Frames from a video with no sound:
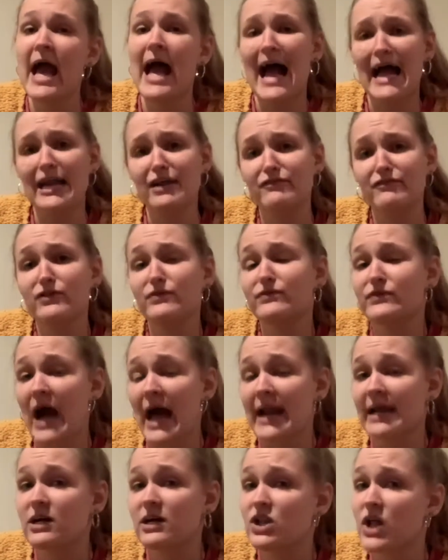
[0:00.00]
And if you've
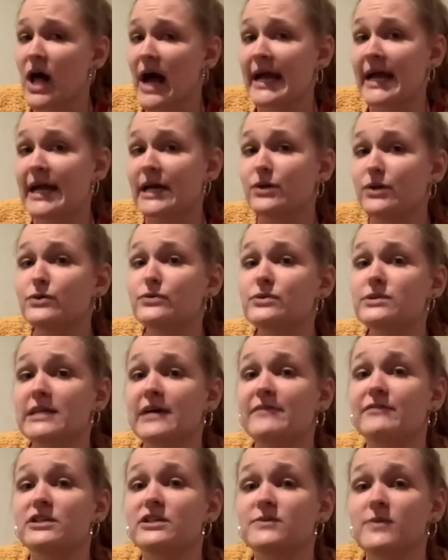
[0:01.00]
got a client who
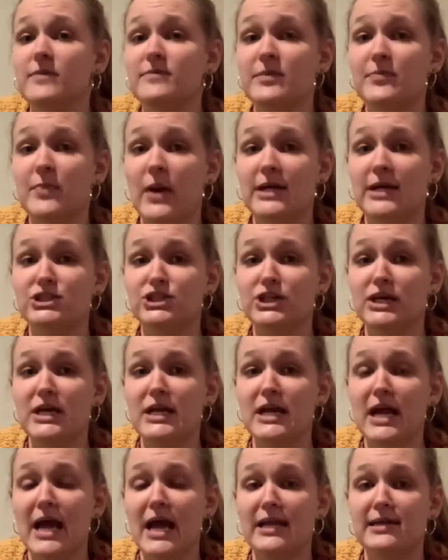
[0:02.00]
suffers from
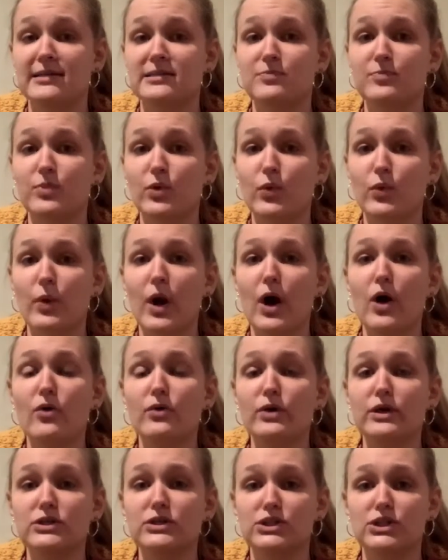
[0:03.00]
depression and is
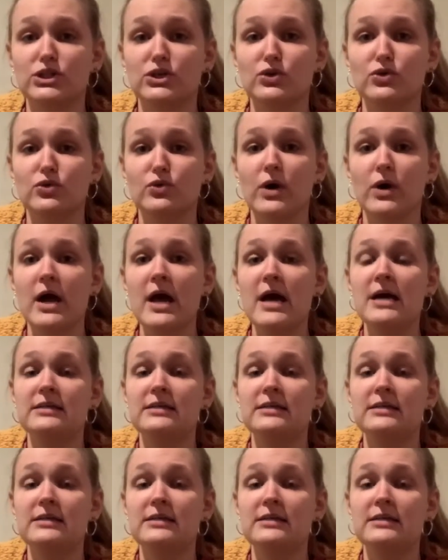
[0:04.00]
prone to